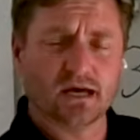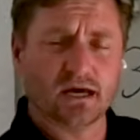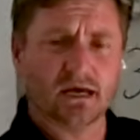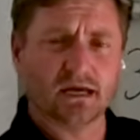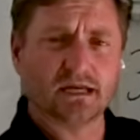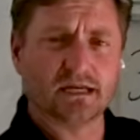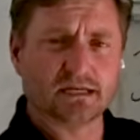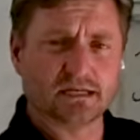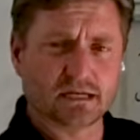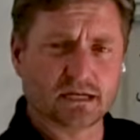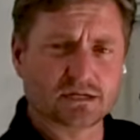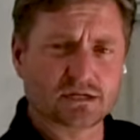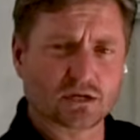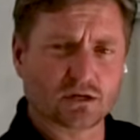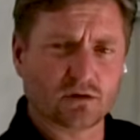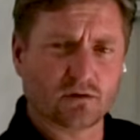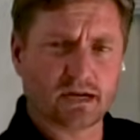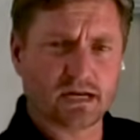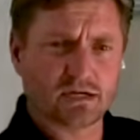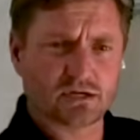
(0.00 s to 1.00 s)
It does a
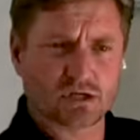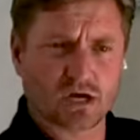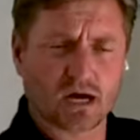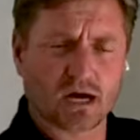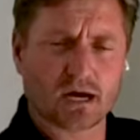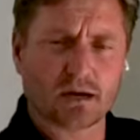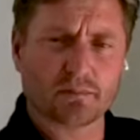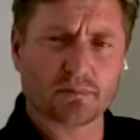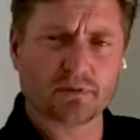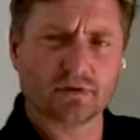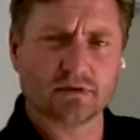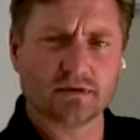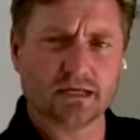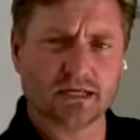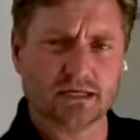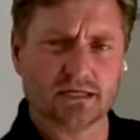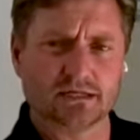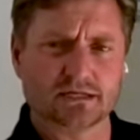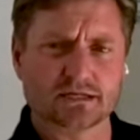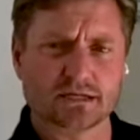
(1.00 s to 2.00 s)
great job
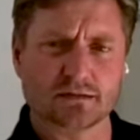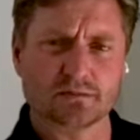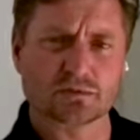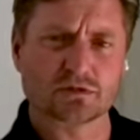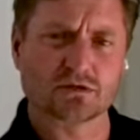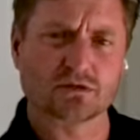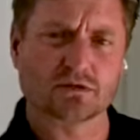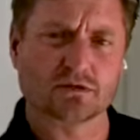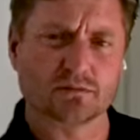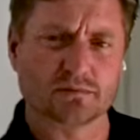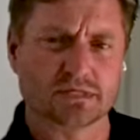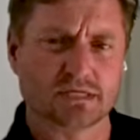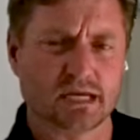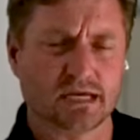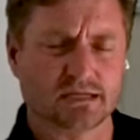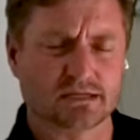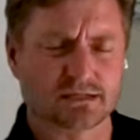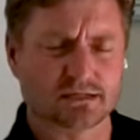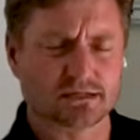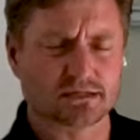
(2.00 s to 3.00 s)
in some
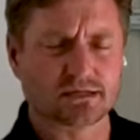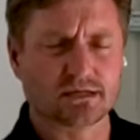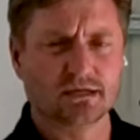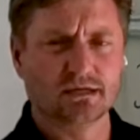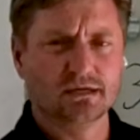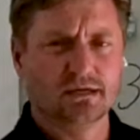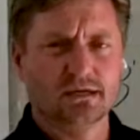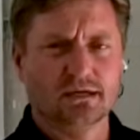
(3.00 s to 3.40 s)
circumstances.